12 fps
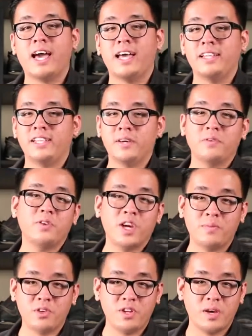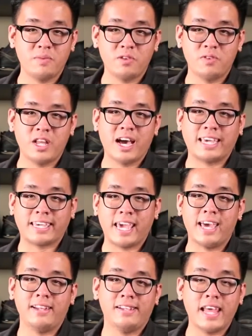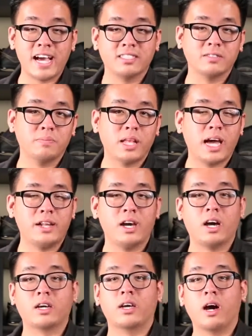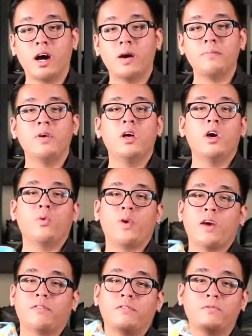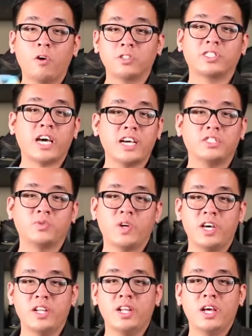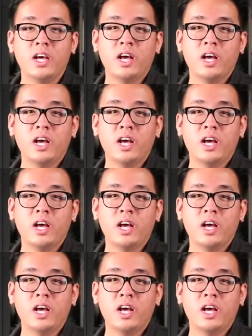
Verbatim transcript: at www.get-supply.com. We have a full size run.